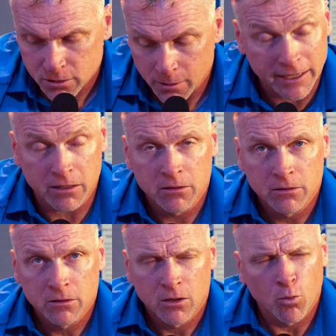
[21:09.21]
Like,
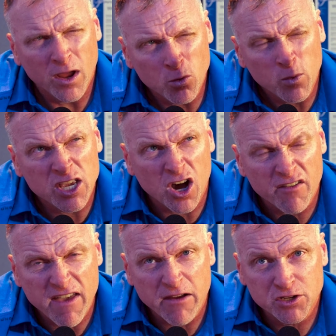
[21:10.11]
one week
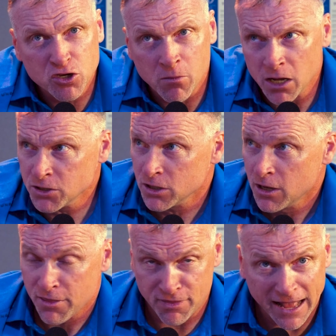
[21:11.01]
off every two months?
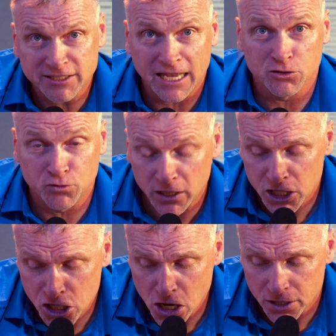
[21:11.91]
That sounds
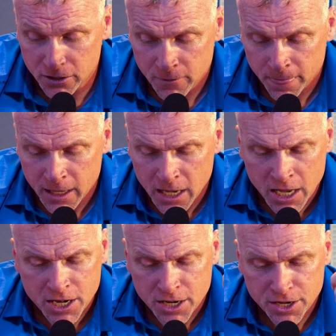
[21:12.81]
really good.
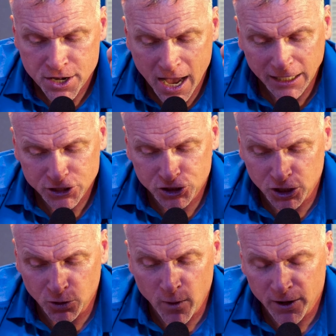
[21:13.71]
Not
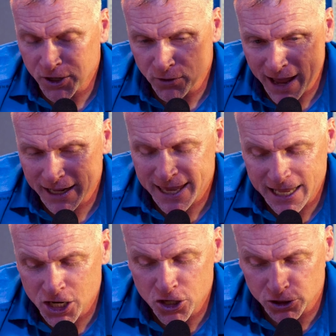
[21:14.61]
sure where you're at
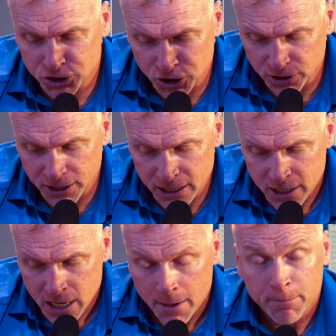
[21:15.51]
again in your
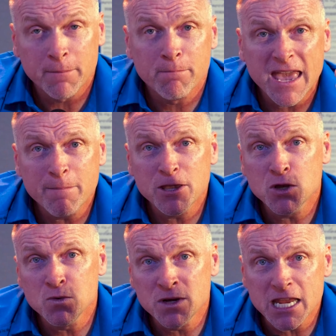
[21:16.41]
journey, but maybe
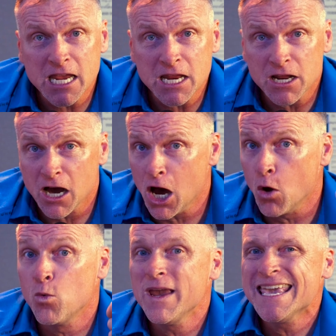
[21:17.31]
you need
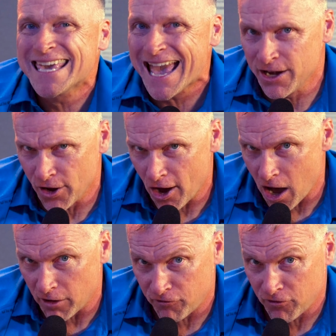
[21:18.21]
a weekend
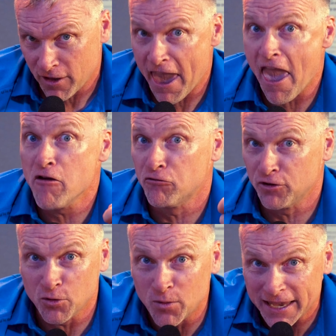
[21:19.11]
off
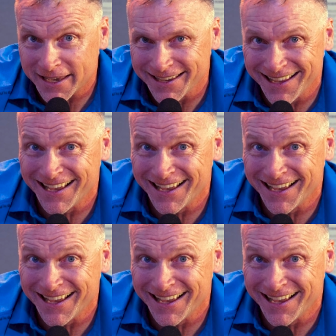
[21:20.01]
every week.